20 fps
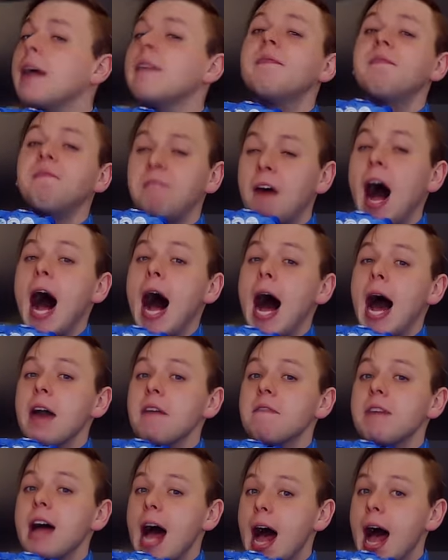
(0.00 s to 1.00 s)
of
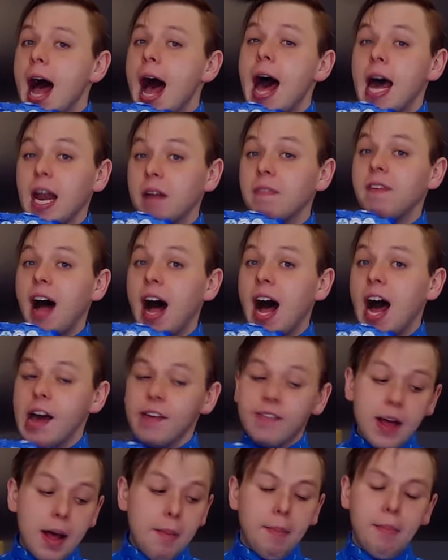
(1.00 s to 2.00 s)
5 out of
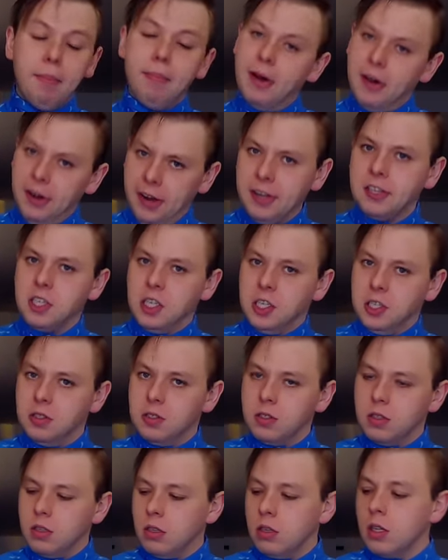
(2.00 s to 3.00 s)
5
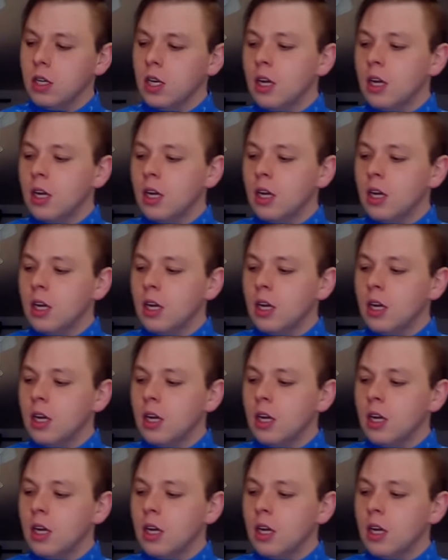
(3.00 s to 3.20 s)
peaches.